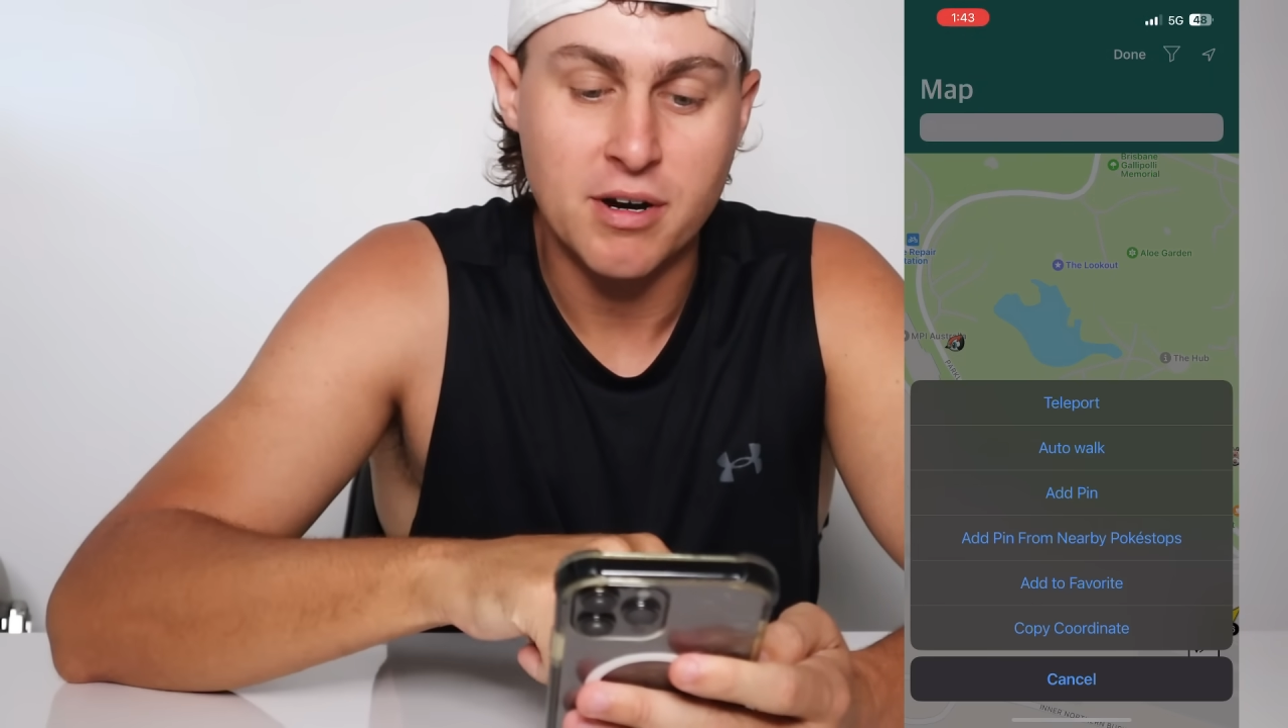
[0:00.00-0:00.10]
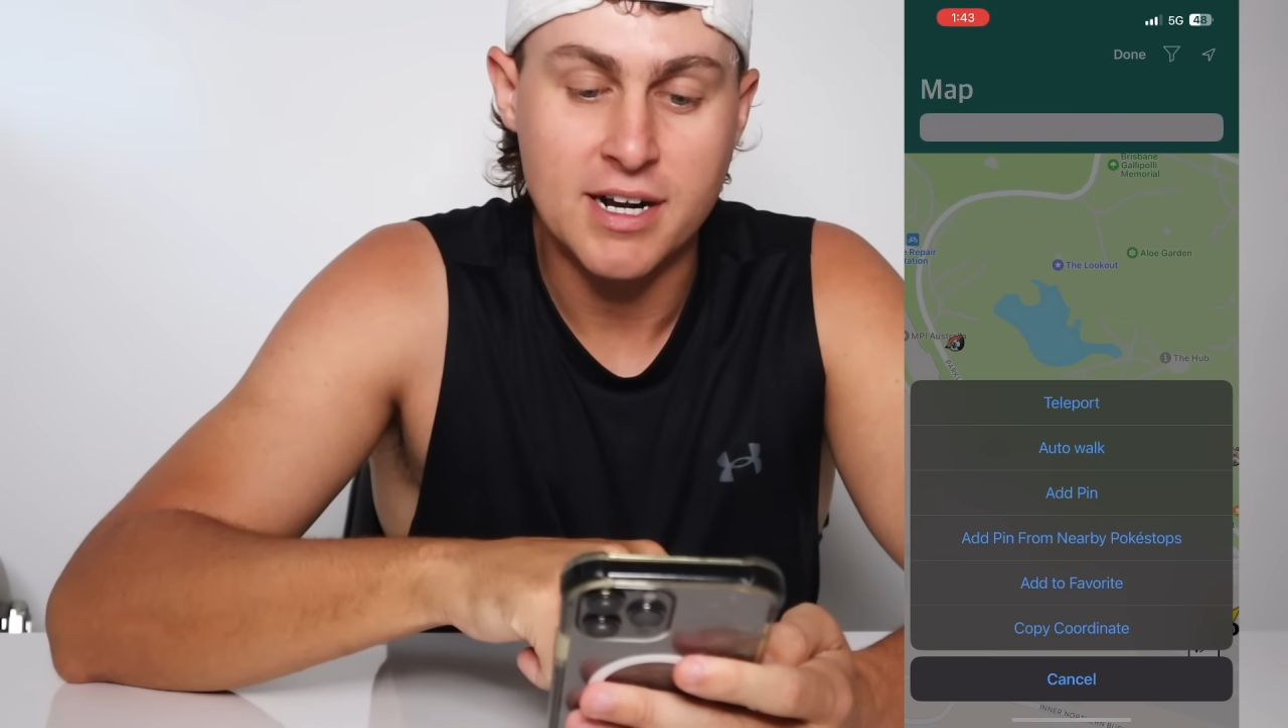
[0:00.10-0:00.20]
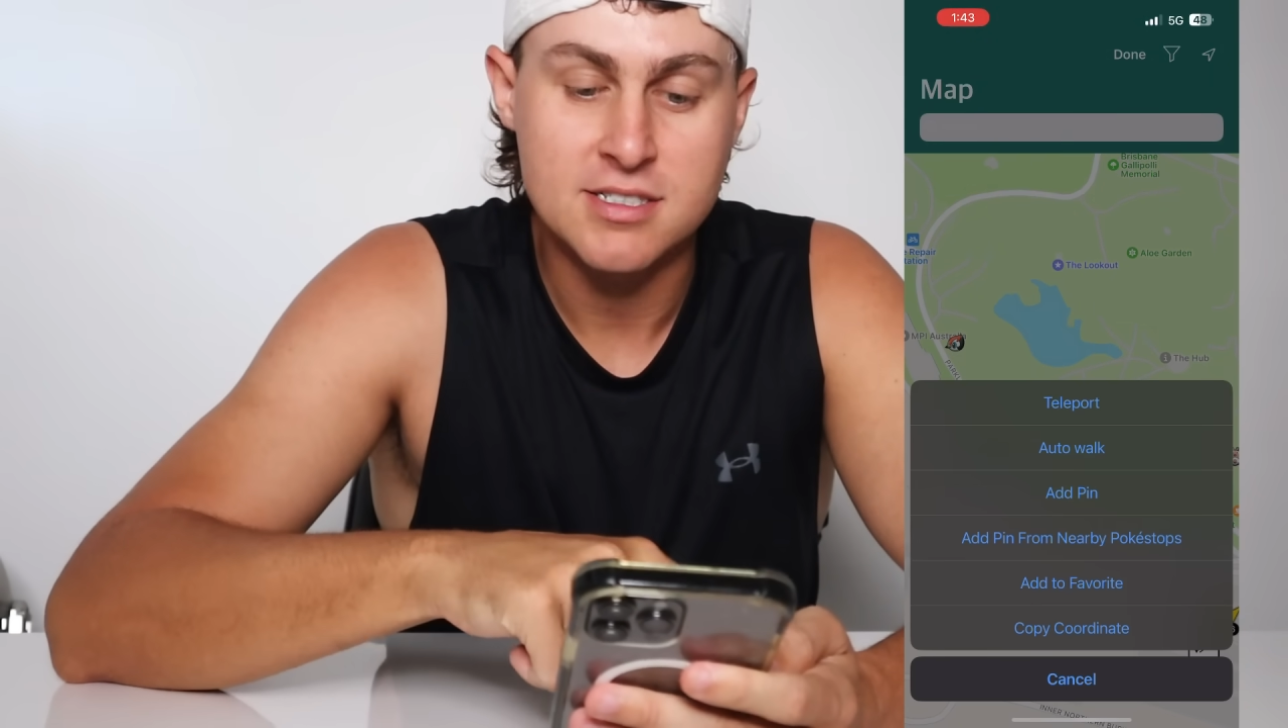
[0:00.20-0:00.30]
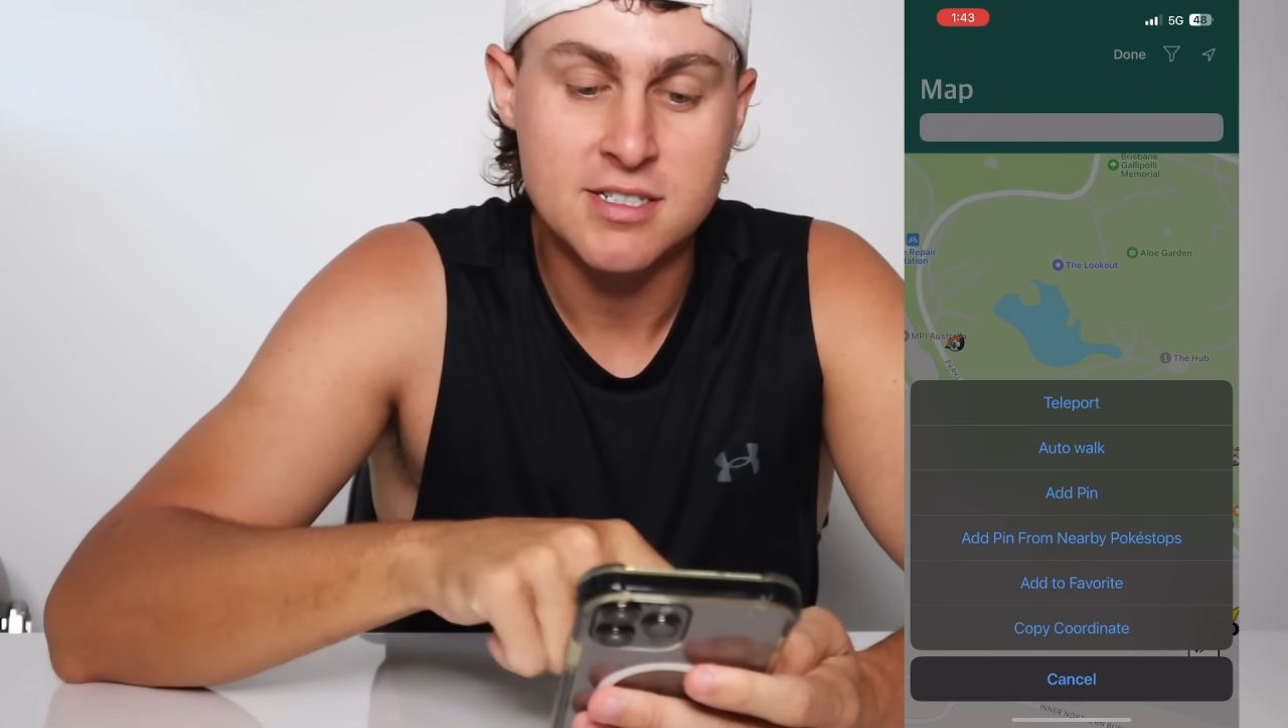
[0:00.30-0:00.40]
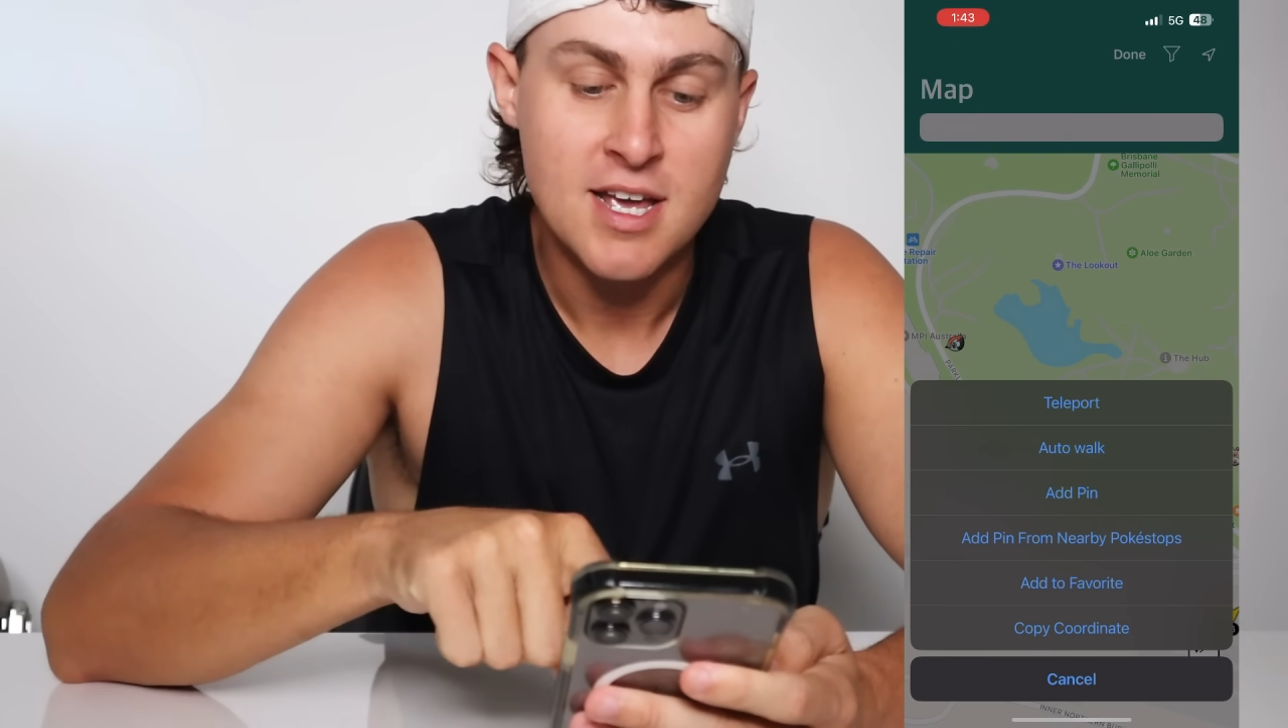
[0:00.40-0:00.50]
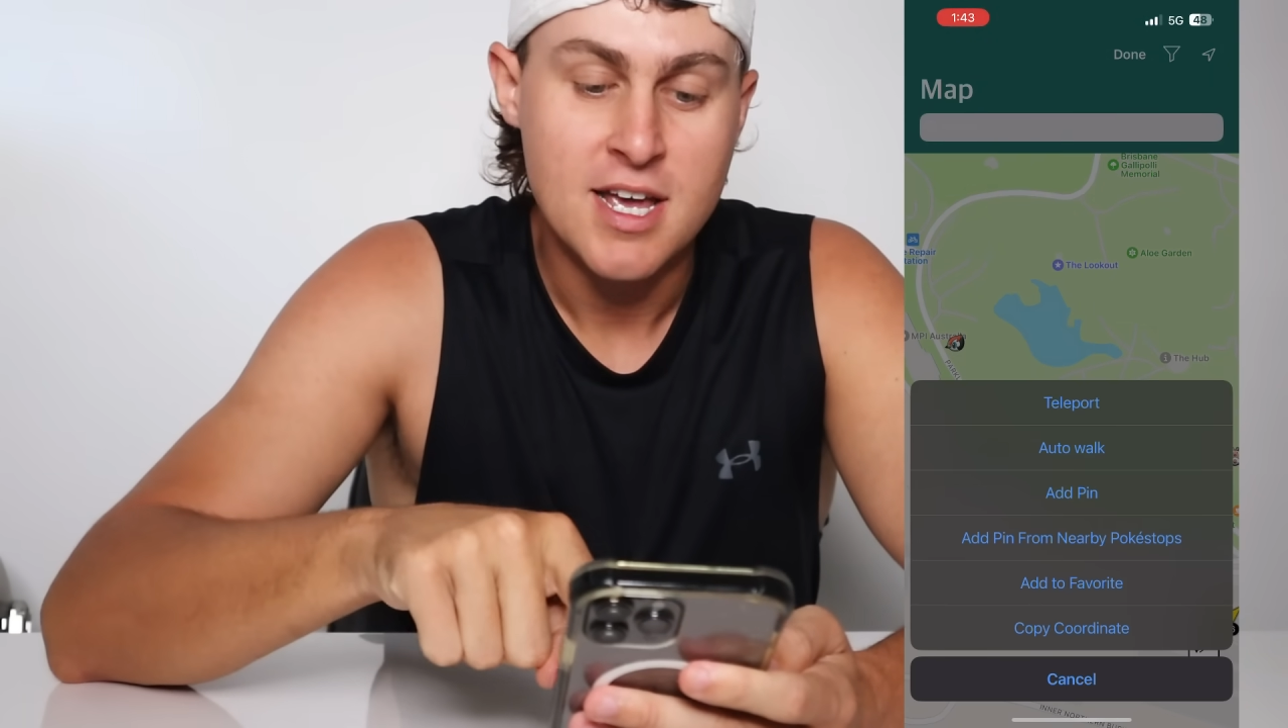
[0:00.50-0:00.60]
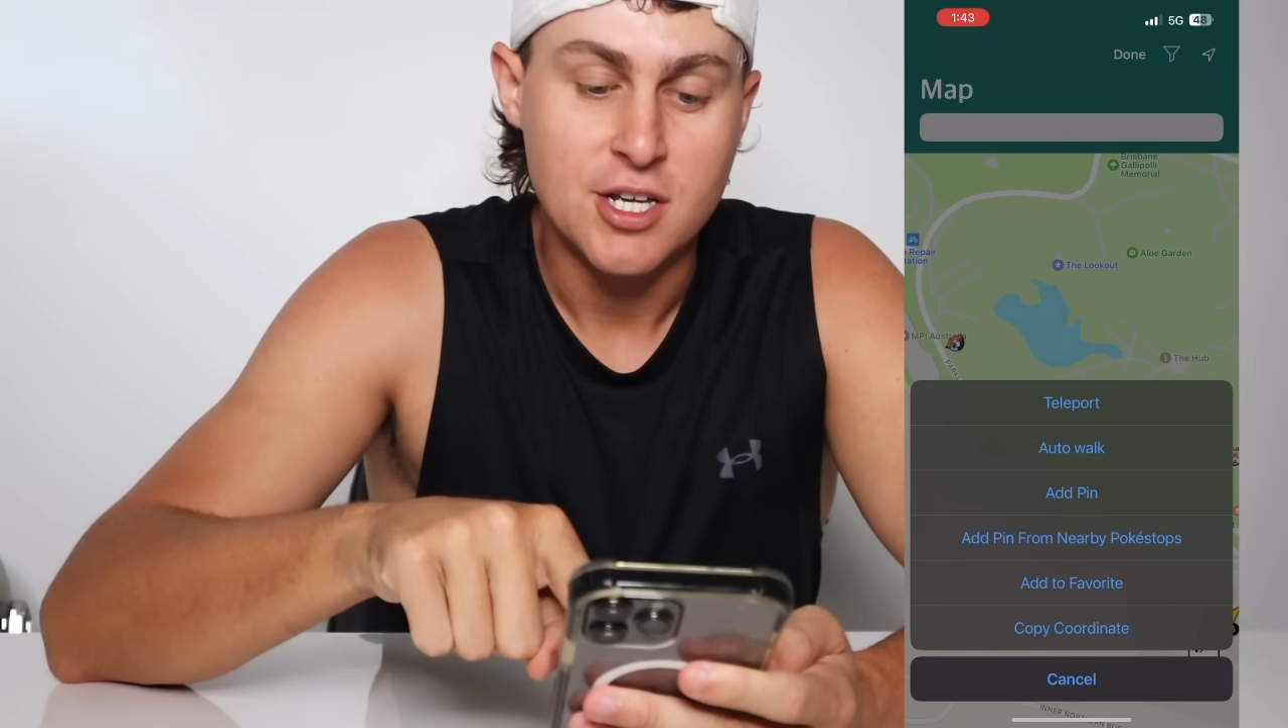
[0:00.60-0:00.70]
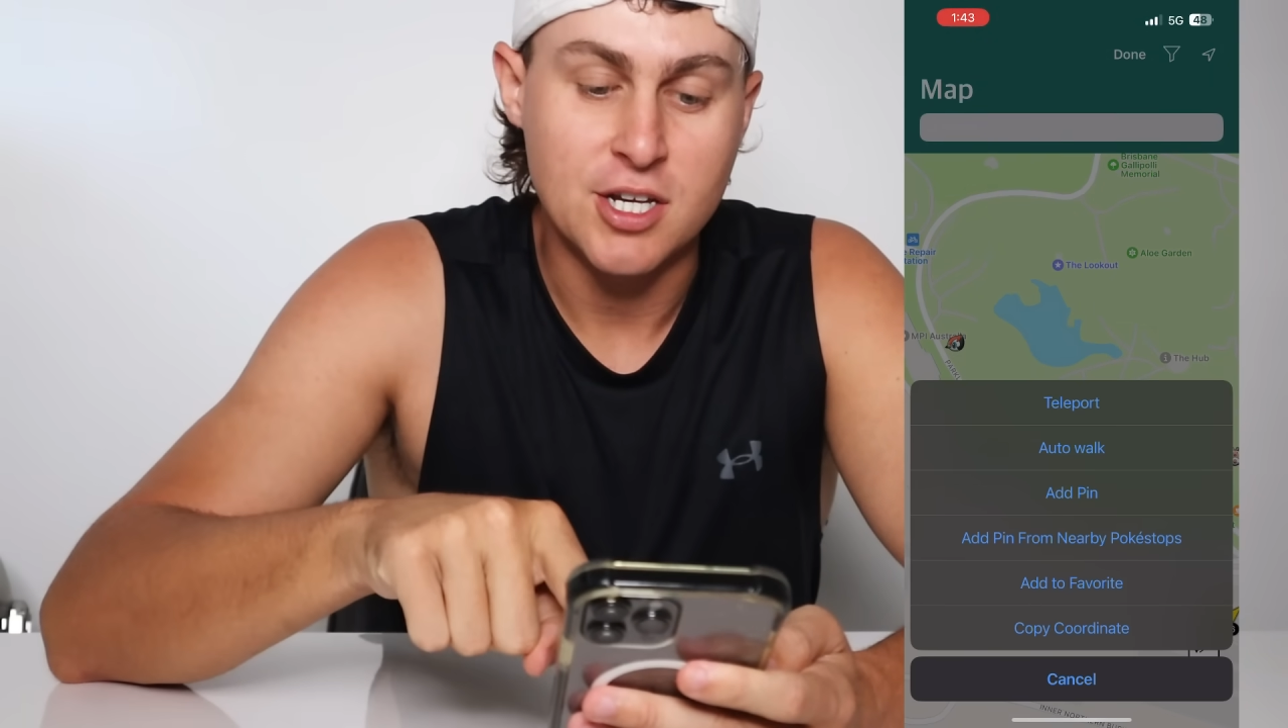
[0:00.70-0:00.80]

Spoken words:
press.